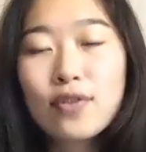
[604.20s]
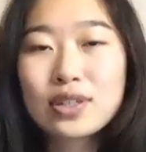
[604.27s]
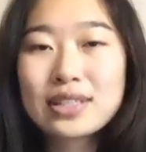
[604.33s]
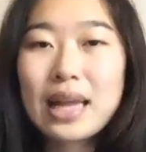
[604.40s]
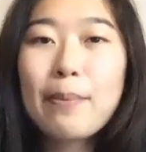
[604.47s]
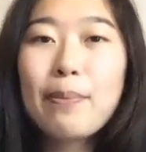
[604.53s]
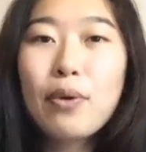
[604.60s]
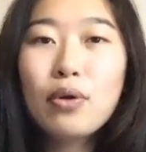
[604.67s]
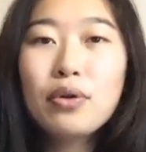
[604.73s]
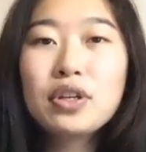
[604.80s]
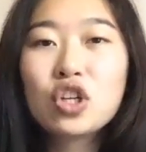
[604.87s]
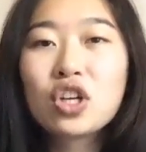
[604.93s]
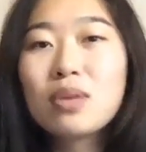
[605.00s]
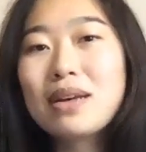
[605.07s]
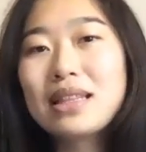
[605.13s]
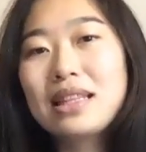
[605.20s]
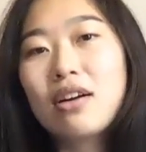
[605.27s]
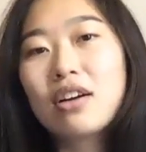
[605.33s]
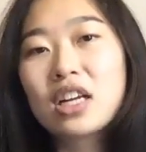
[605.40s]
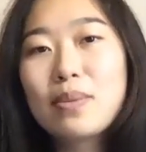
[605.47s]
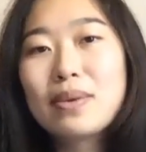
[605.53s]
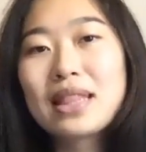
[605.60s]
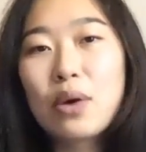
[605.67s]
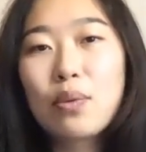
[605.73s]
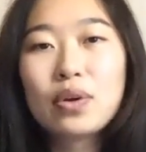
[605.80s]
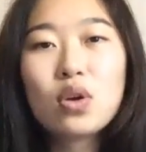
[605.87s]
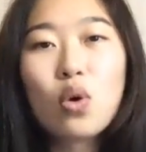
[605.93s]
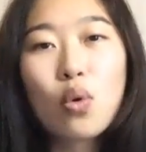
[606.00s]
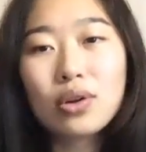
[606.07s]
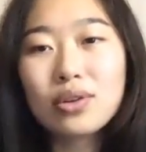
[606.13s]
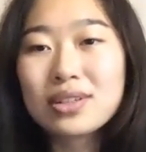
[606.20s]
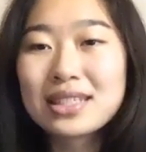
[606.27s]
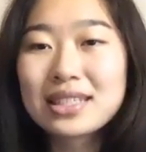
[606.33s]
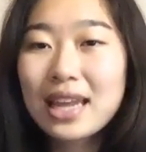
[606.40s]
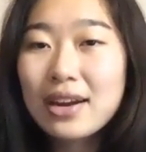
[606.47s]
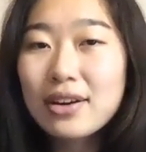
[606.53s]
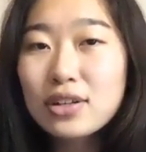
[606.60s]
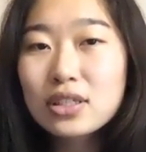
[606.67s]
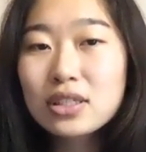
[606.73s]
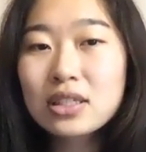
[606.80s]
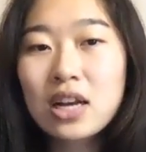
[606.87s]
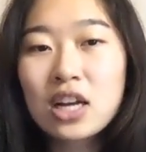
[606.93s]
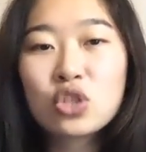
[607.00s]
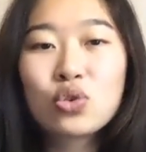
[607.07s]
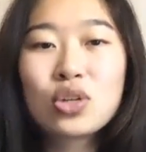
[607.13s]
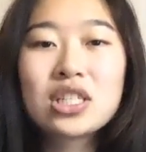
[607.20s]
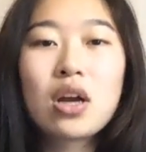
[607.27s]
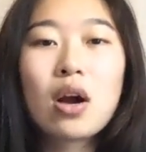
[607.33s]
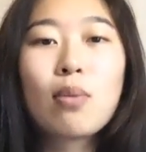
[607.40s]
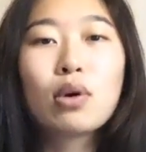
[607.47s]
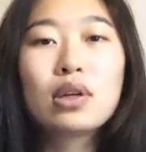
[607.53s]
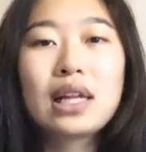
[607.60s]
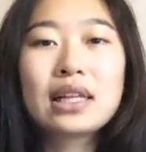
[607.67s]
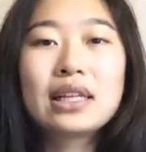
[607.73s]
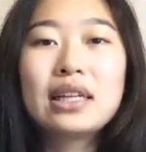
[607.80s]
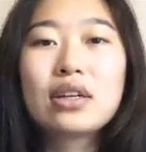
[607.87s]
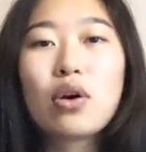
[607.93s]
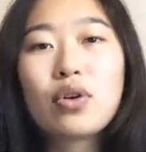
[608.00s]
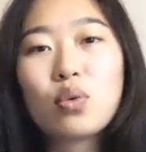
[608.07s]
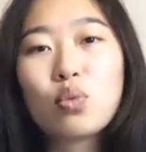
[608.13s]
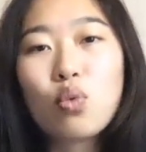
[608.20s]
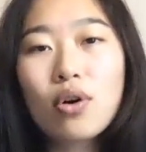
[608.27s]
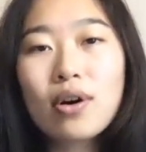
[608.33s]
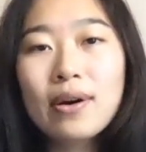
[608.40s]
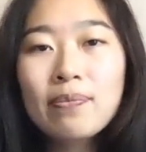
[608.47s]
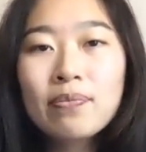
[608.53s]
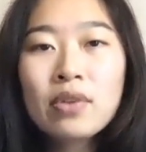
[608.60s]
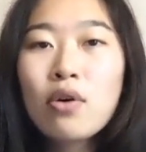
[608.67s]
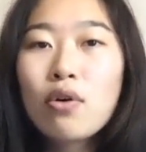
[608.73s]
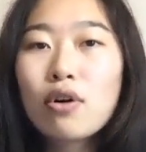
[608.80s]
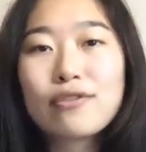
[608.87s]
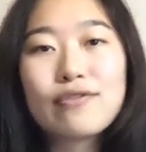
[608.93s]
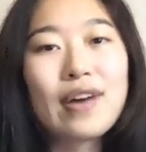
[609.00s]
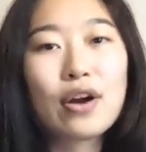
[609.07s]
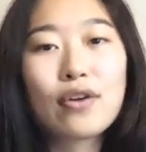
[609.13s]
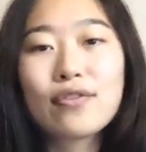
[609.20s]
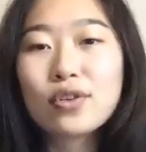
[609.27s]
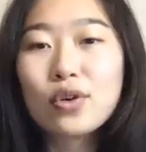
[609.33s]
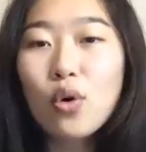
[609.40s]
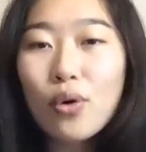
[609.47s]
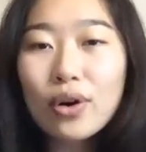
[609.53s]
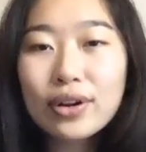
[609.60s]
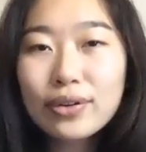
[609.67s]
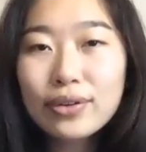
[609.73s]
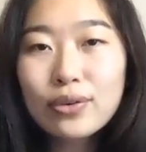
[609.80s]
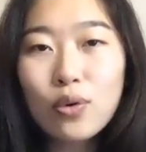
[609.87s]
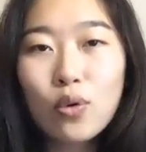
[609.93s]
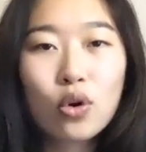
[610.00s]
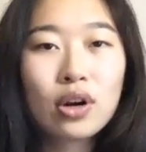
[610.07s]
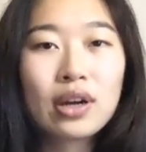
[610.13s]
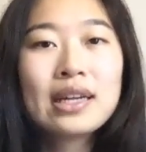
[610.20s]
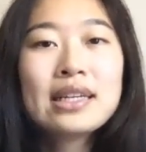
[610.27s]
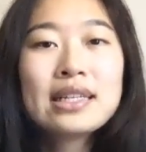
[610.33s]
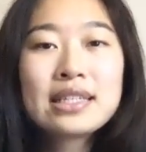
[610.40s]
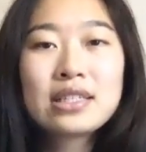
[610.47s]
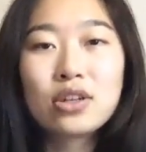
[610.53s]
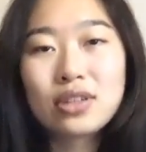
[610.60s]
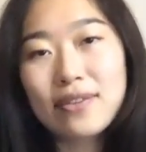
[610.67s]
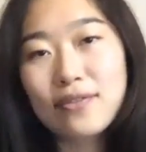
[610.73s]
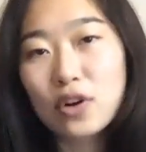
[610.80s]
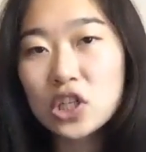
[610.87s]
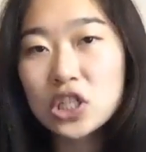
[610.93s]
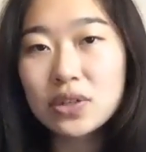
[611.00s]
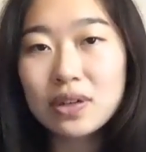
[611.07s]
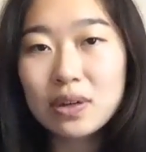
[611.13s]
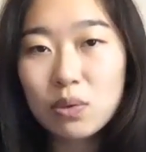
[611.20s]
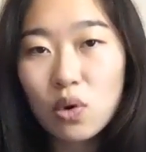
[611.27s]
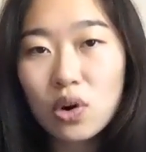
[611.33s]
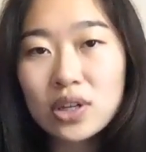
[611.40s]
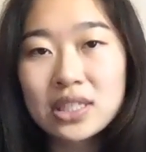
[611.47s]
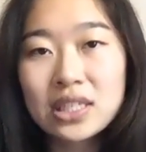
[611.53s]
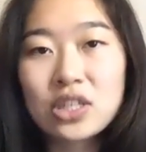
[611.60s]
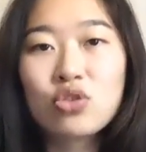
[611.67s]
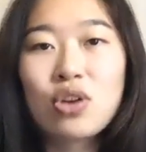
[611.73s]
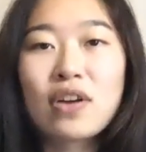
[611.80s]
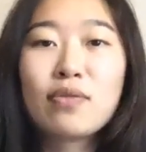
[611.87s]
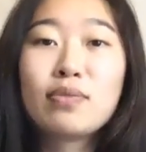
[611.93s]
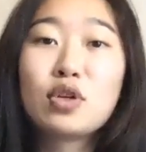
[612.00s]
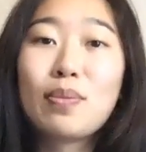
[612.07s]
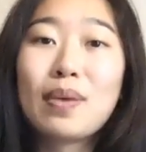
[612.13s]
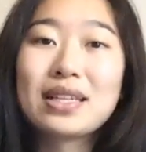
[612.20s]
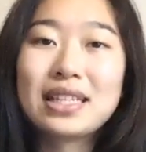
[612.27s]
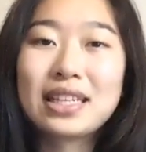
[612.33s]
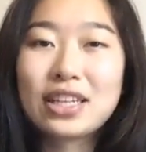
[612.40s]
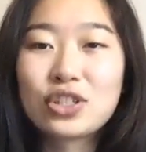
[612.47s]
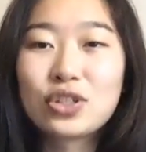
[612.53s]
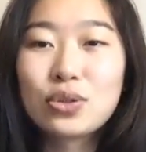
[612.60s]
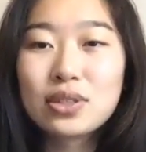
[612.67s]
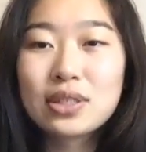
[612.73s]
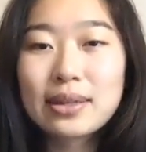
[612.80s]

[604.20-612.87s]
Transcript: example, you can make the argument that when oil is scarce, countries are more likely to go to war or fight over oil or start diversionary wars to distract from domestic issues.